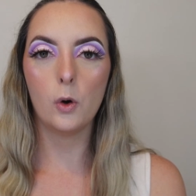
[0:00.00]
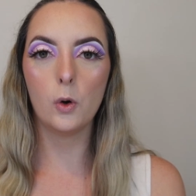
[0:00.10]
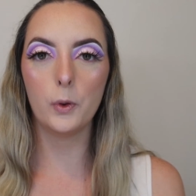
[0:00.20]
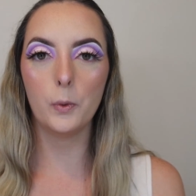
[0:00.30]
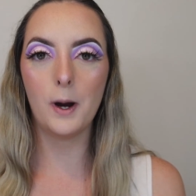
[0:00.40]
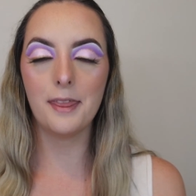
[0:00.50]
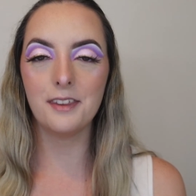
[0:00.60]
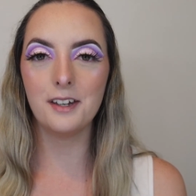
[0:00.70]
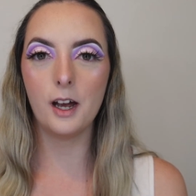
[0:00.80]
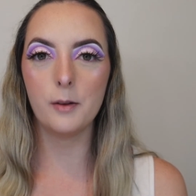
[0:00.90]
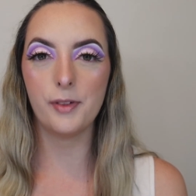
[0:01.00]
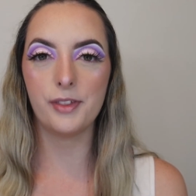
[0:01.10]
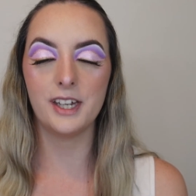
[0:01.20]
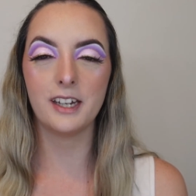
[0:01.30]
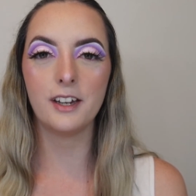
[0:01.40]
Or the one that I'm
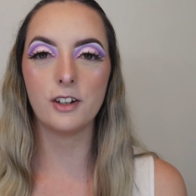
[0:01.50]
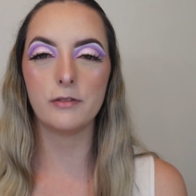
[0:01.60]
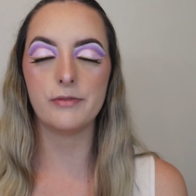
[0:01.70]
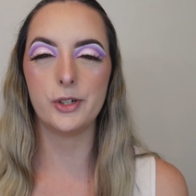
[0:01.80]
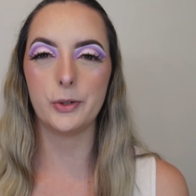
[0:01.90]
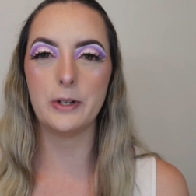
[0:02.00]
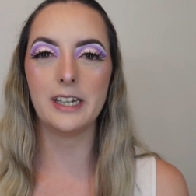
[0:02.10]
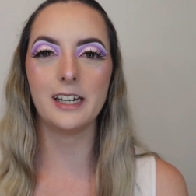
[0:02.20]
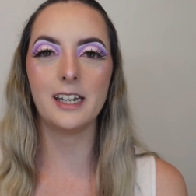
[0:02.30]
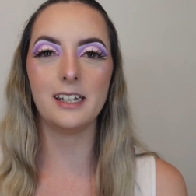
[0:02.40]
thinking of doing